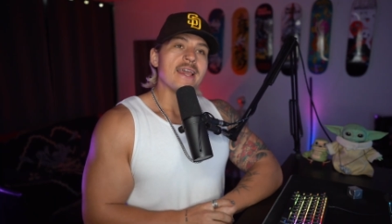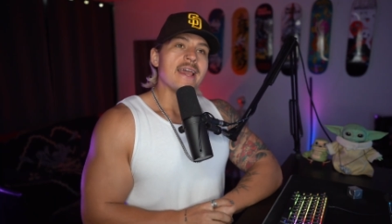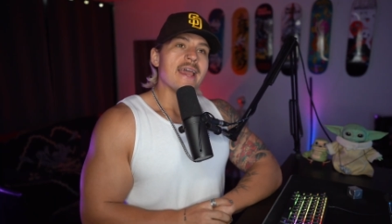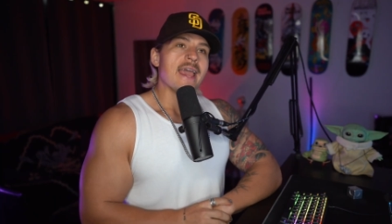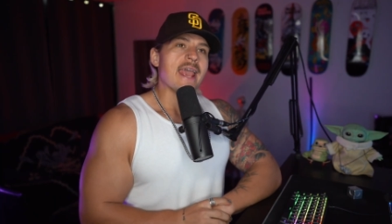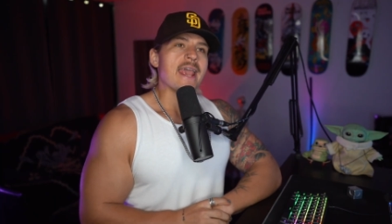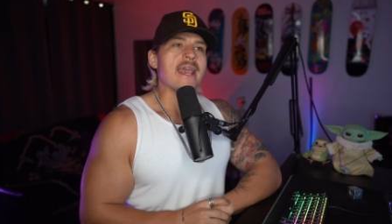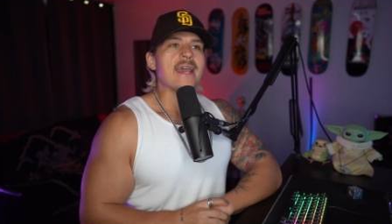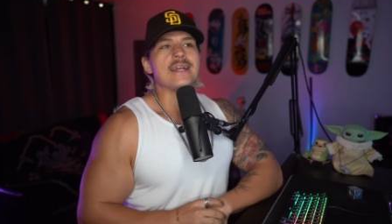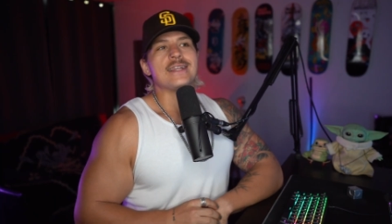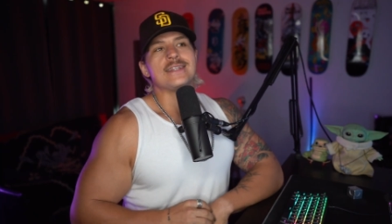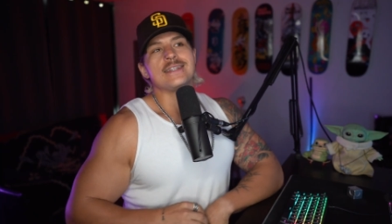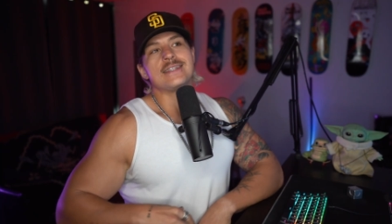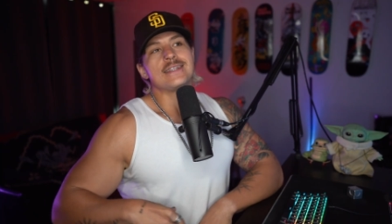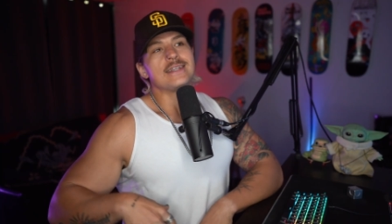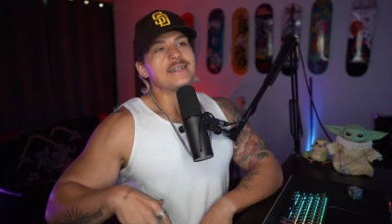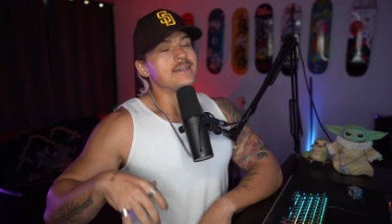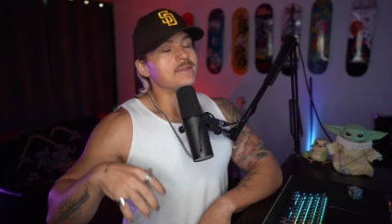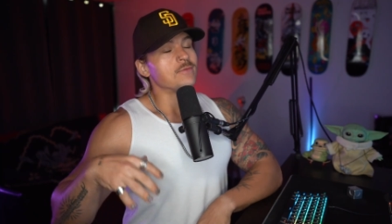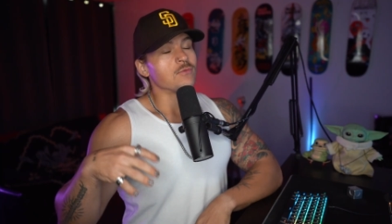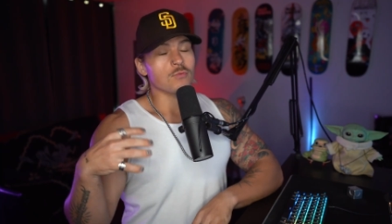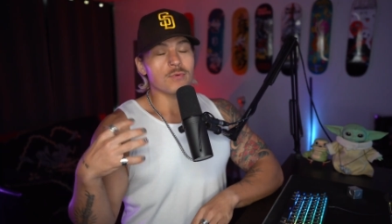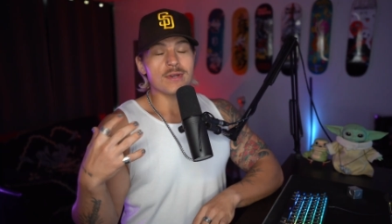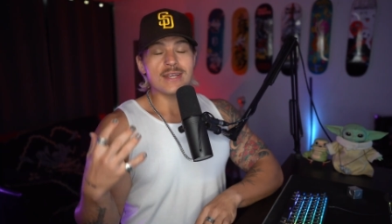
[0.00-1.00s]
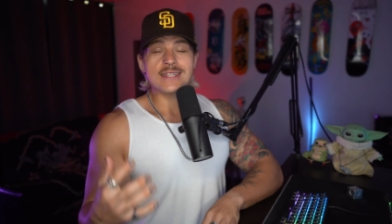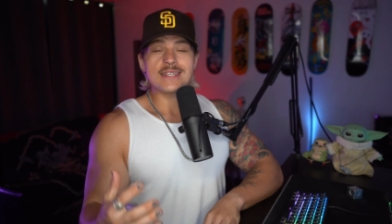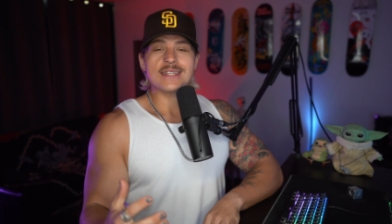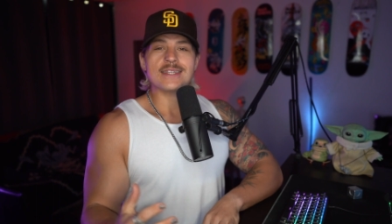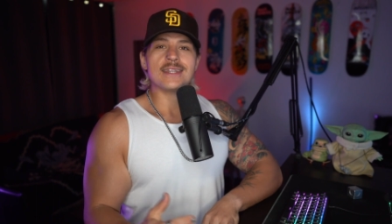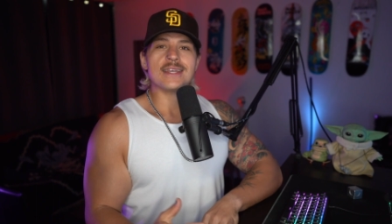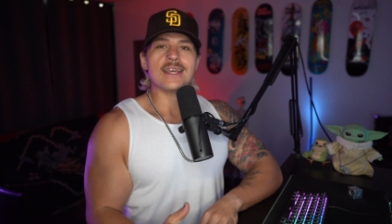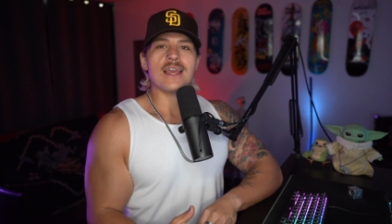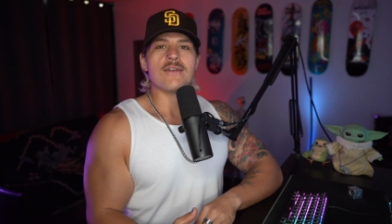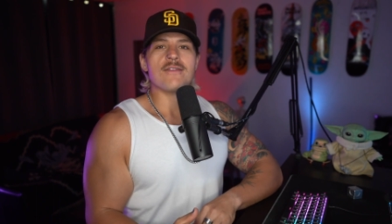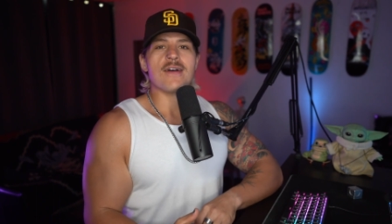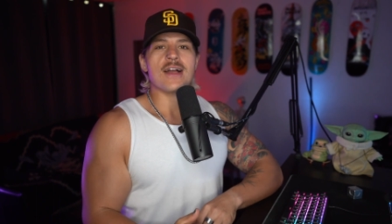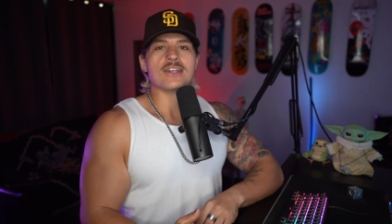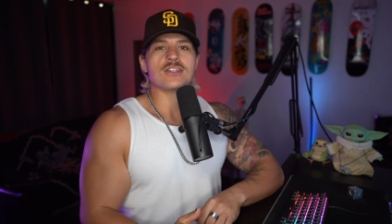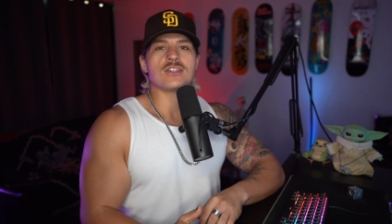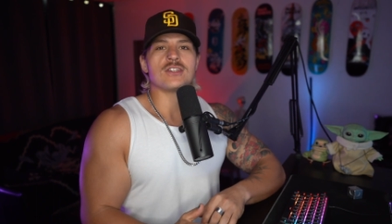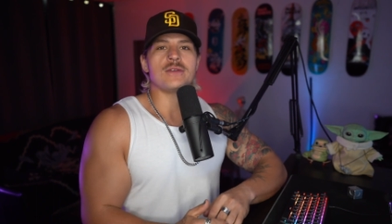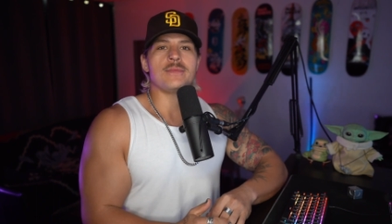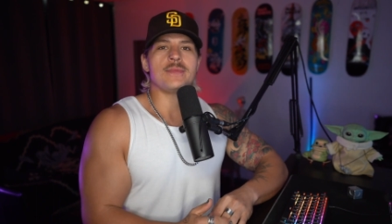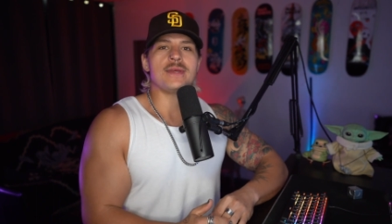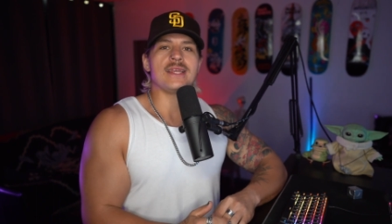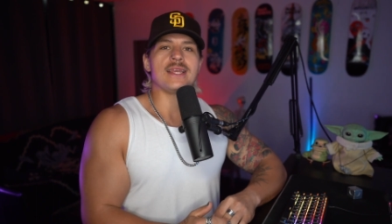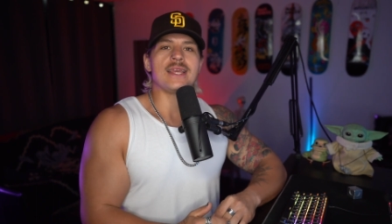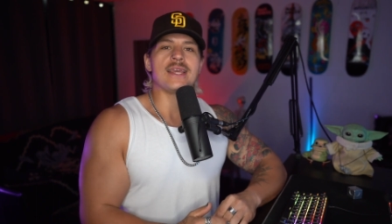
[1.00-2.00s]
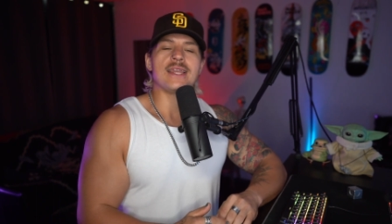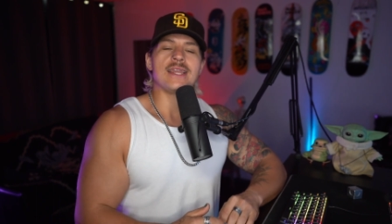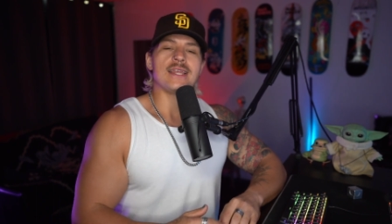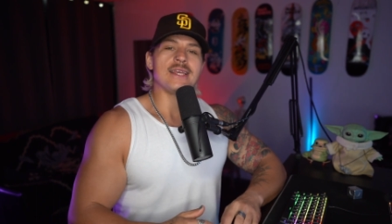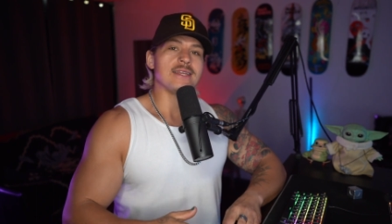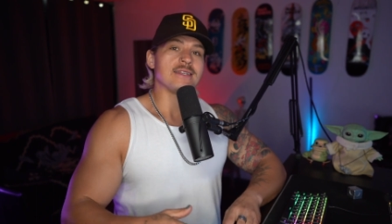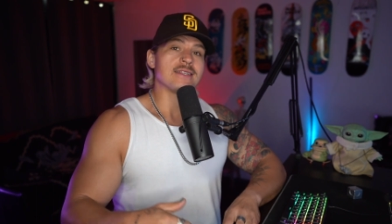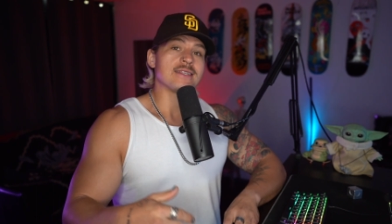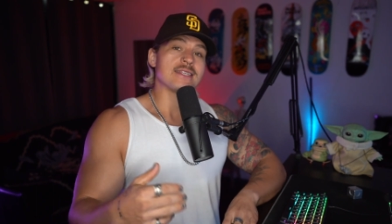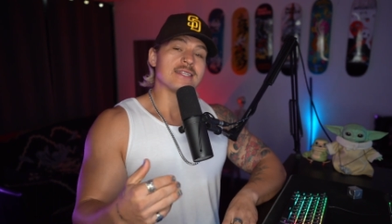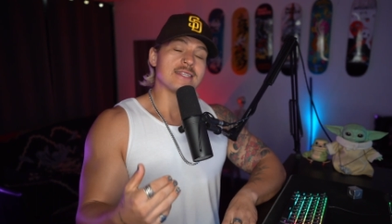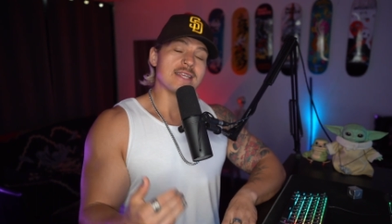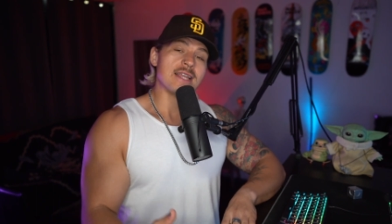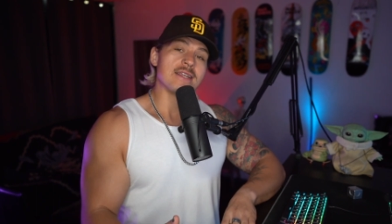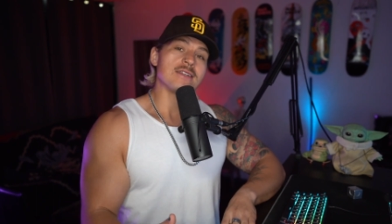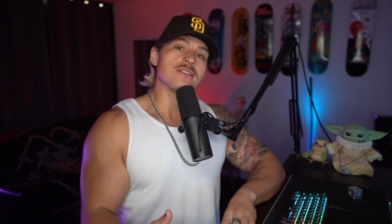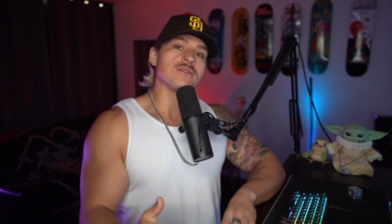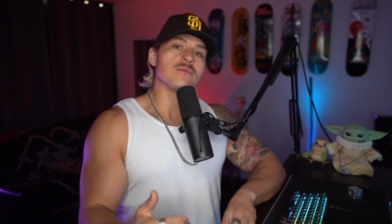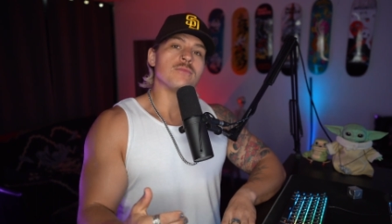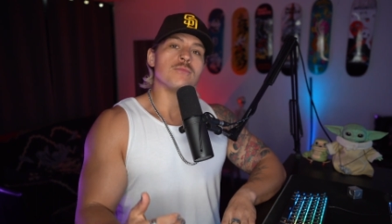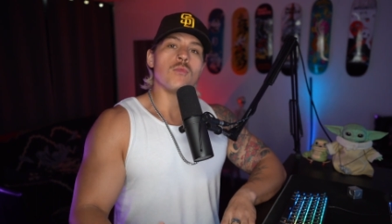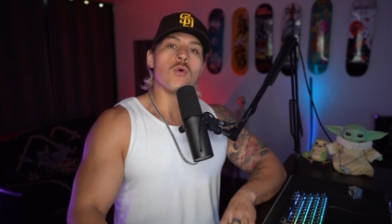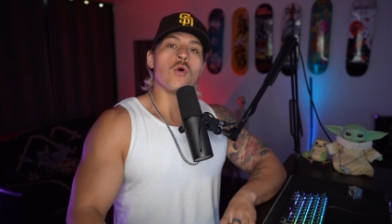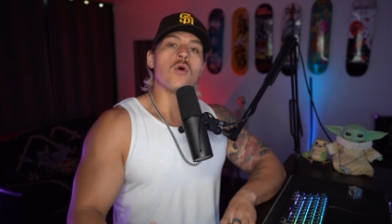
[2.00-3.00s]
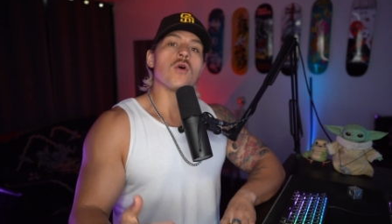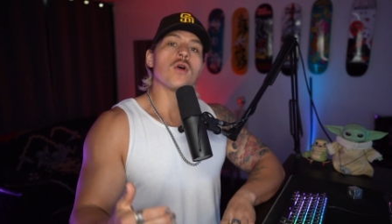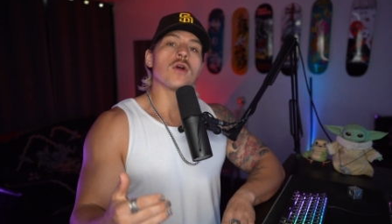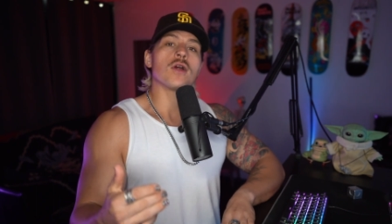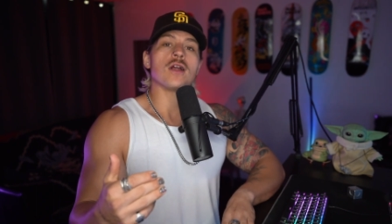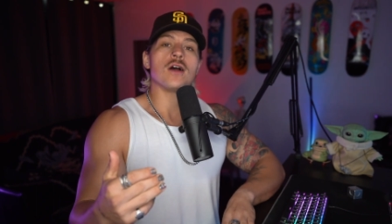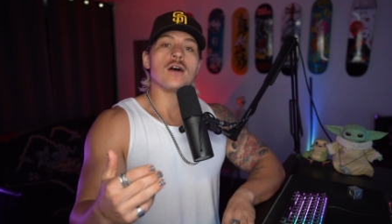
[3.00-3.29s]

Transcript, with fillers: and recently I've actually been getting sent more